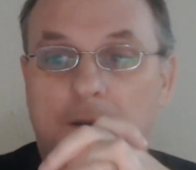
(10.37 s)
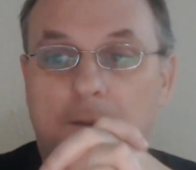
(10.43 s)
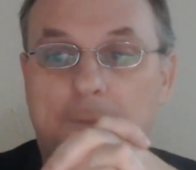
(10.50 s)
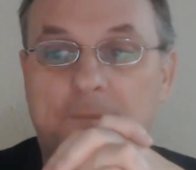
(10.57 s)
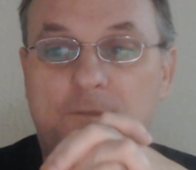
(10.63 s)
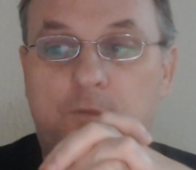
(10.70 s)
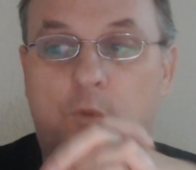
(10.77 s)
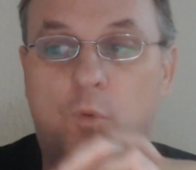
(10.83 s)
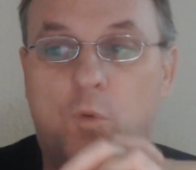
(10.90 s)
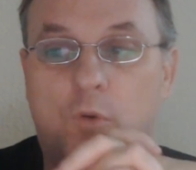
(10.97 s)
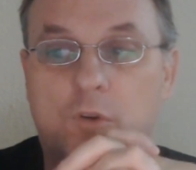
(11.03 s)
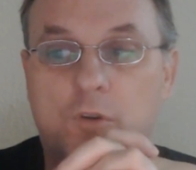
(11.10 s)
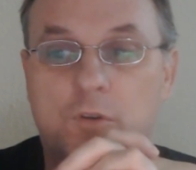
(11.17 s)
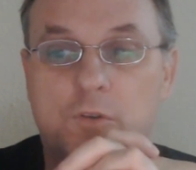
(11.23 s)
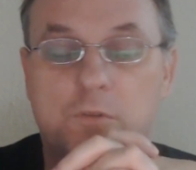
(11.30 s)

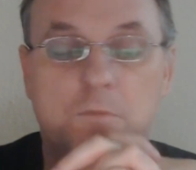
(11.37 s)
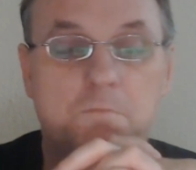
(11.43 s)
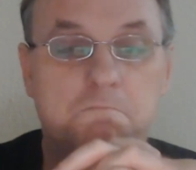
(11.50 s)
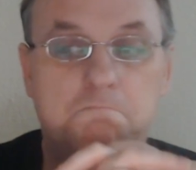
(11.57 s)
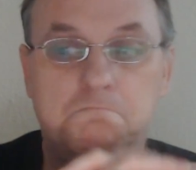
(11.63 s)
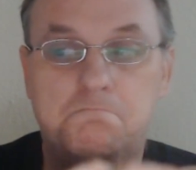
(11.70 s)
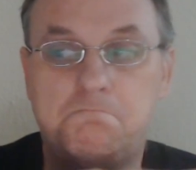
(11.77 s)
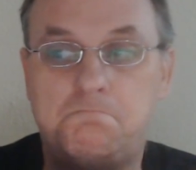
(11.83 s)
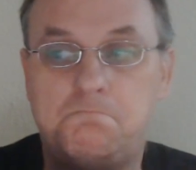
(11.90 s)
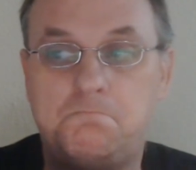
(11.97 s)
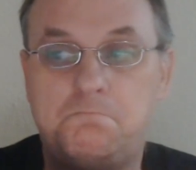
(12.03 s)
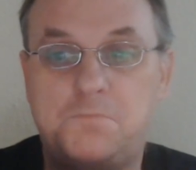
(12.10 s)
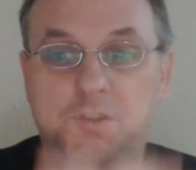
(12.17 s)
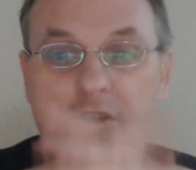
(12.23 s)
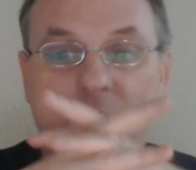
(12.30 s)
for
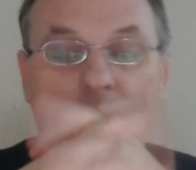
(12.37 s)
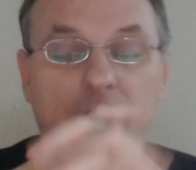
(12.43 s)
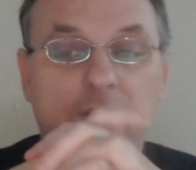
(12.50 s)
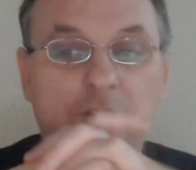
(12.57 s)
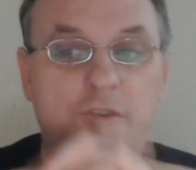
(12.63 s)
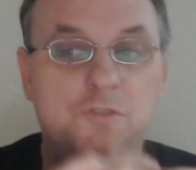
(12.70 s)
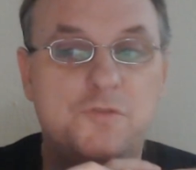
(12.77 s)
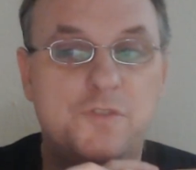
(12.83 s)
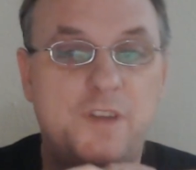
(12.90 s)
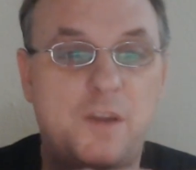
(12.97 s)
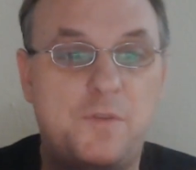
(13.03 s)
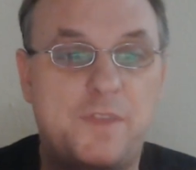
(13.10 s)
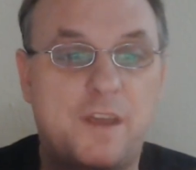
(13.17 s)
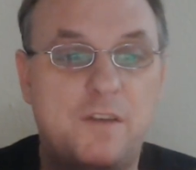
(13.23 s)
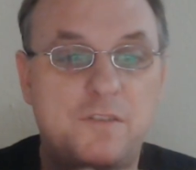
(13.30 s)
sharing user data
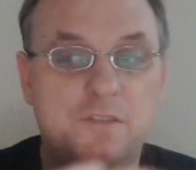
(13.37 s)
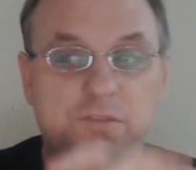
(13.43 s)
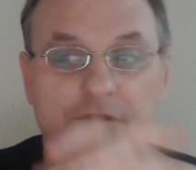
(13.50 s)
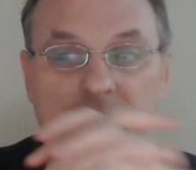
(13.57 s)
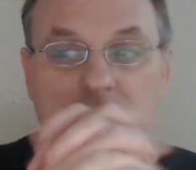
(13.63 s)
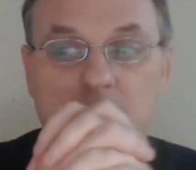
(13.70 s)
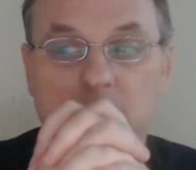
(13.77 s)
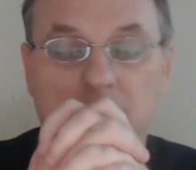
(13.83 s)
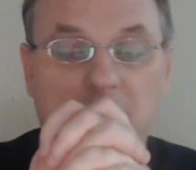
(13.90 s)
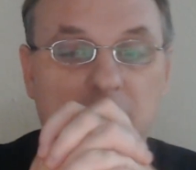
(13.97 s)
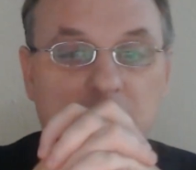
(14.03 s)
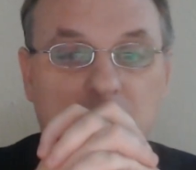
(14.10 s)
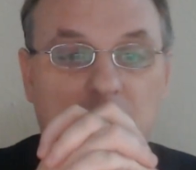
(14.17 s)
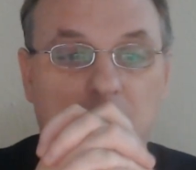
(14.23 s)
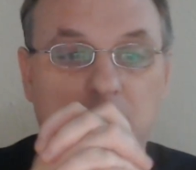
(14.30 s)
without consent by
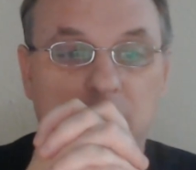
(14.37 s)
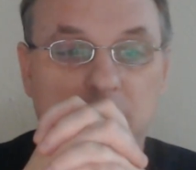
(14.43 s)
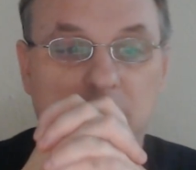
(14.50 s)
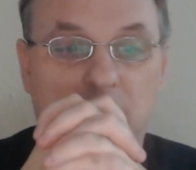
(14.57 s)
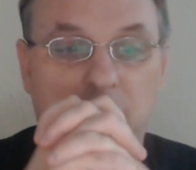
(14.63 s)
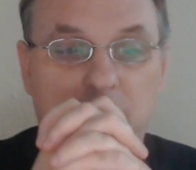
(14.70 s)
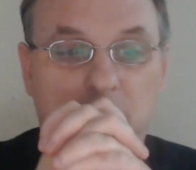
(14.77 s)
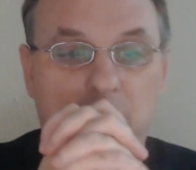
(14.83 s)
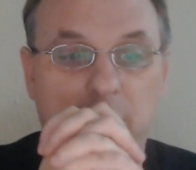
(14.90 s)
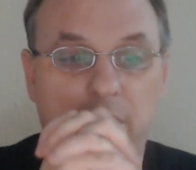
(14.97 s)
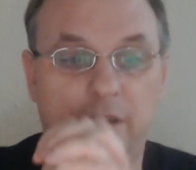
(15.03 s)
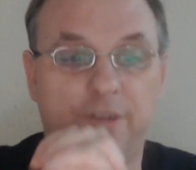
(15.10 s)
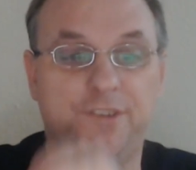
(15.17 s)
the government of South Korea.